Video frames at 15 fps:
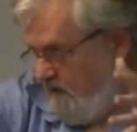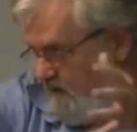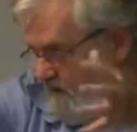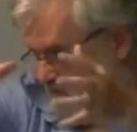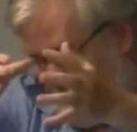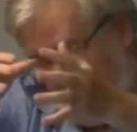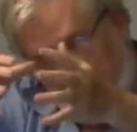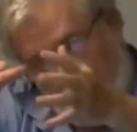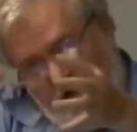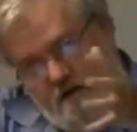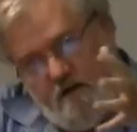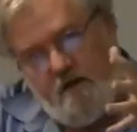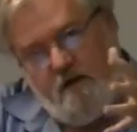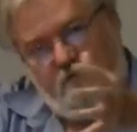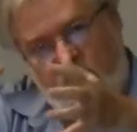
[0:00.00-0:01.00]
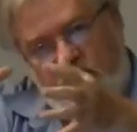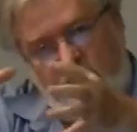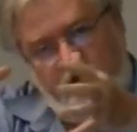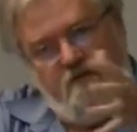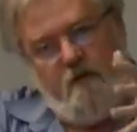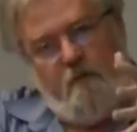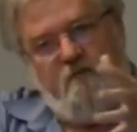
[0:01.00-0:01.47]
It's destroying the
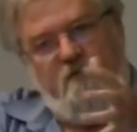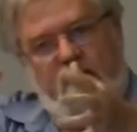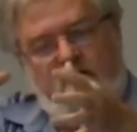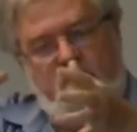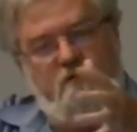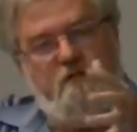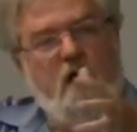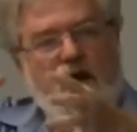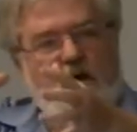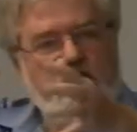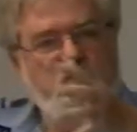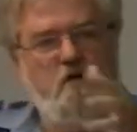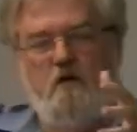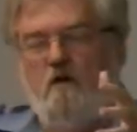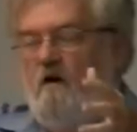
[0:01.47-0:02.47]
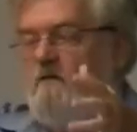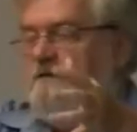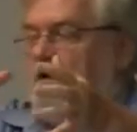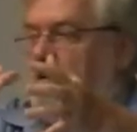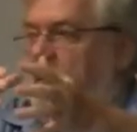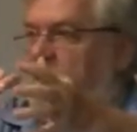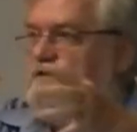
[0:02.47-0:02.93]
electricity substations, turning off
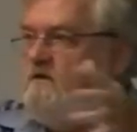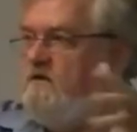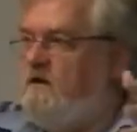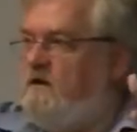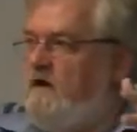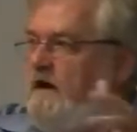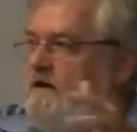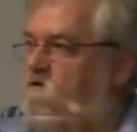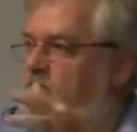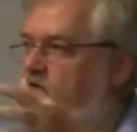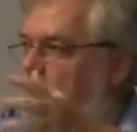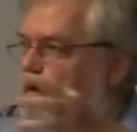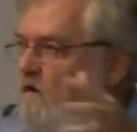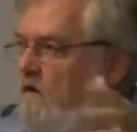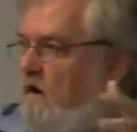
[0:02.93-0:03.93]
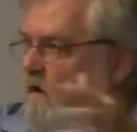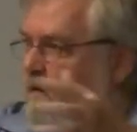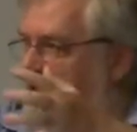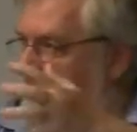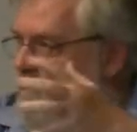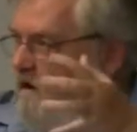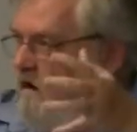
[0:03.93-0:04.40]
the lights. So the lights are all
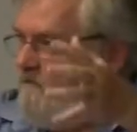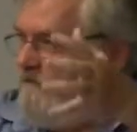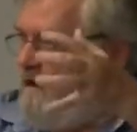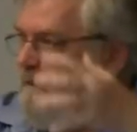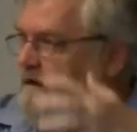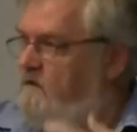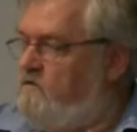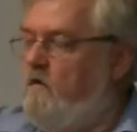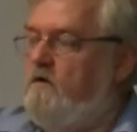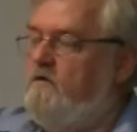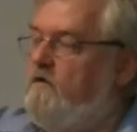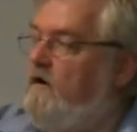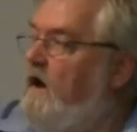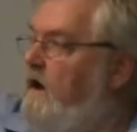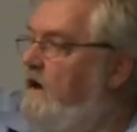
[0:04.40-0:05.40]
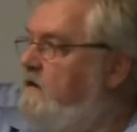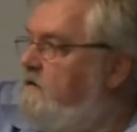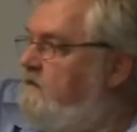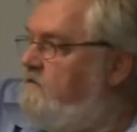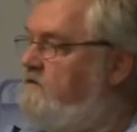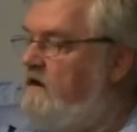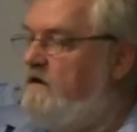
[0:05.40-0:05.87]
going off, coming towards her.
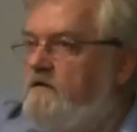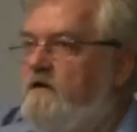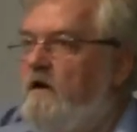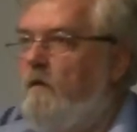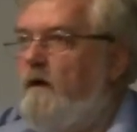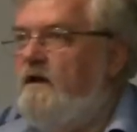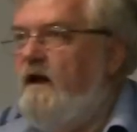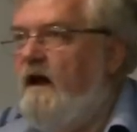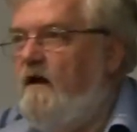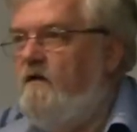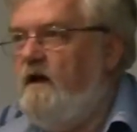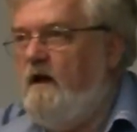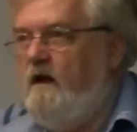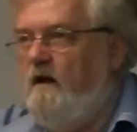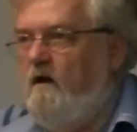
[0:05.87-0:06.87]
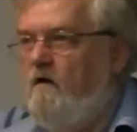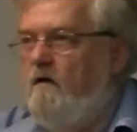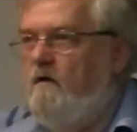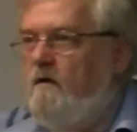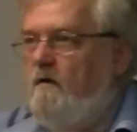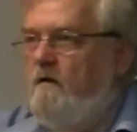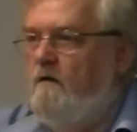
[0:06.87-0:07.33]
The sun is going down
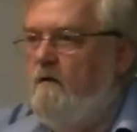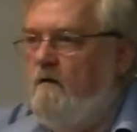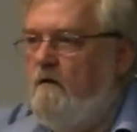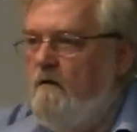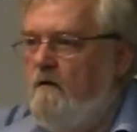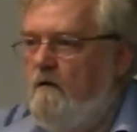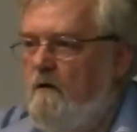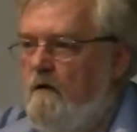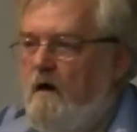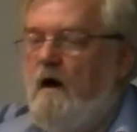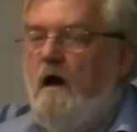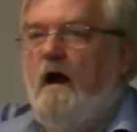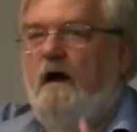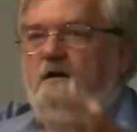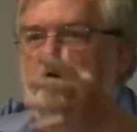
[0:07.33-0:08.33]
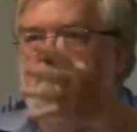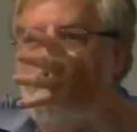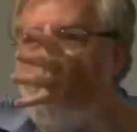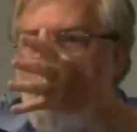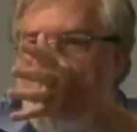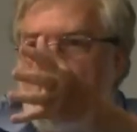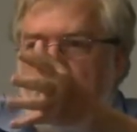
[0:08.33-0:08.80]
here, and the
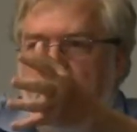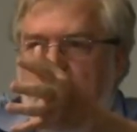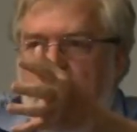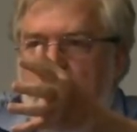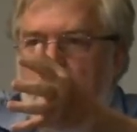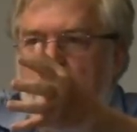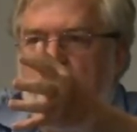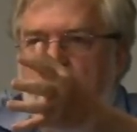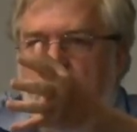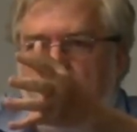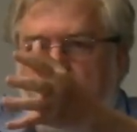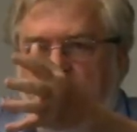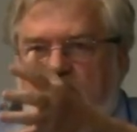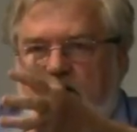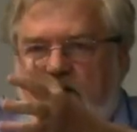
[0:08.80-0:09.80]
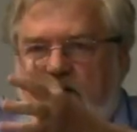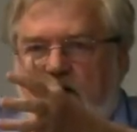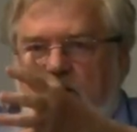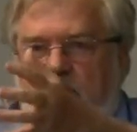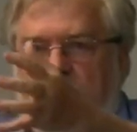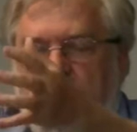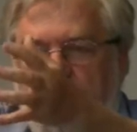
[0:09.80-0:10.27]
SWAT teams with the machine
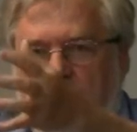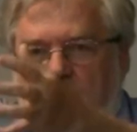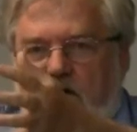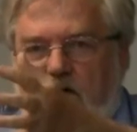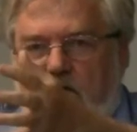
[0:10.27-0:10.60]
guns and the